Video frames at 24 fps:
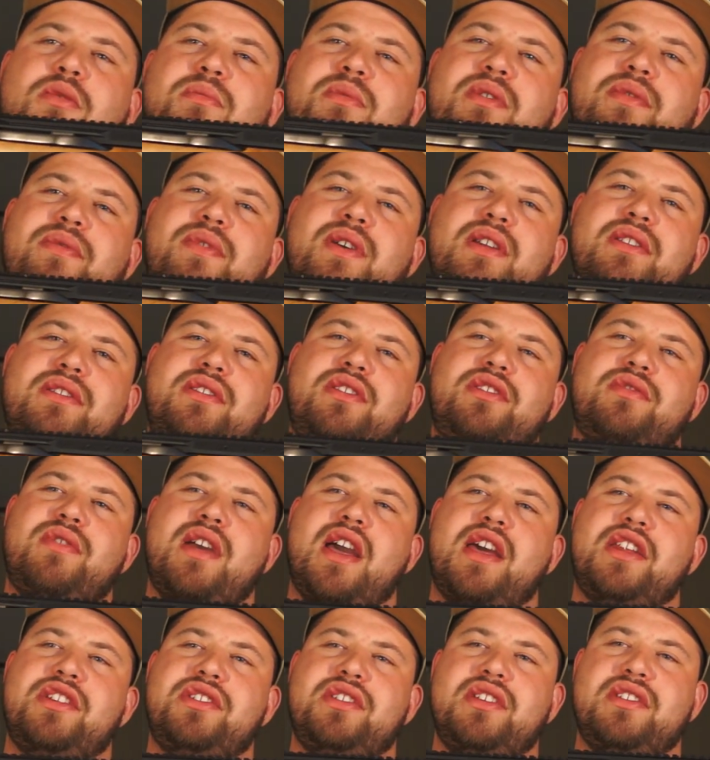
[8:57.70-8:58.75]
defense
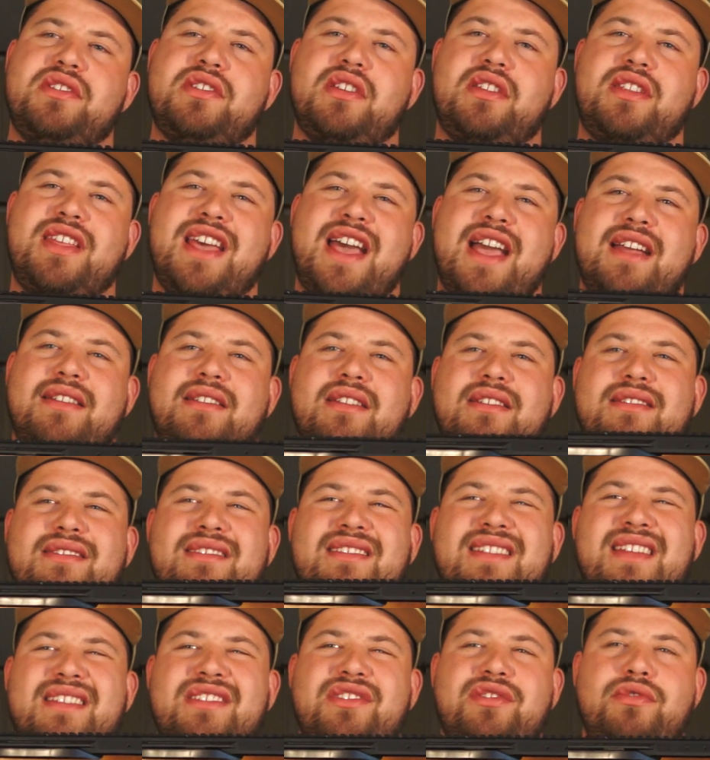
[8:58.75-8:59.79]
strategies and tactics
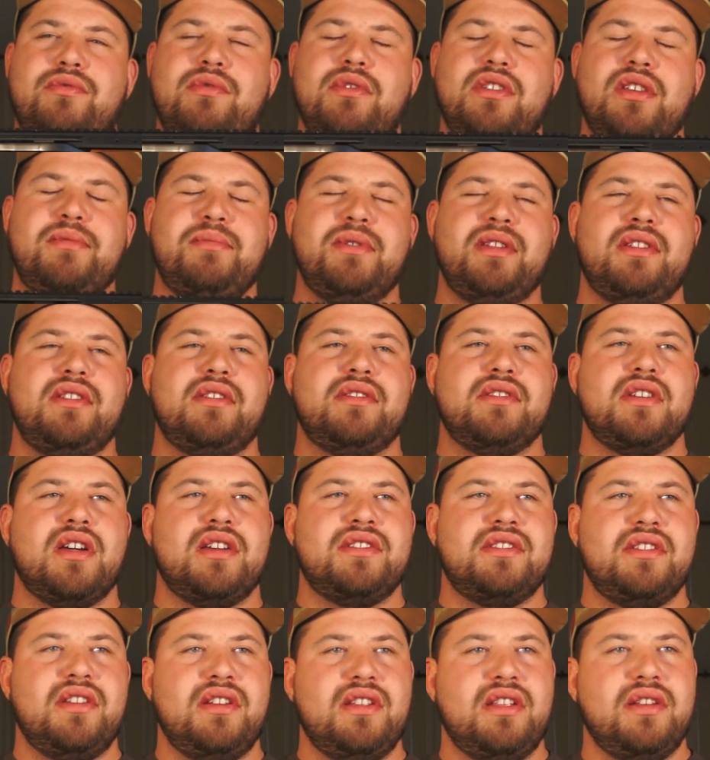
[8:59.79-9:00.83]
that should really be
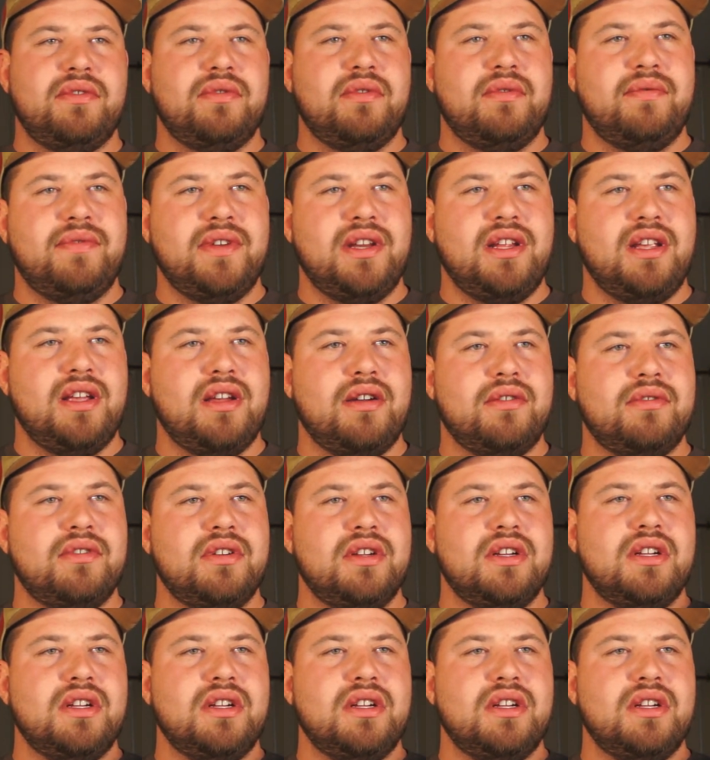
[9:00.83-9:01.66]
discussed in a different video.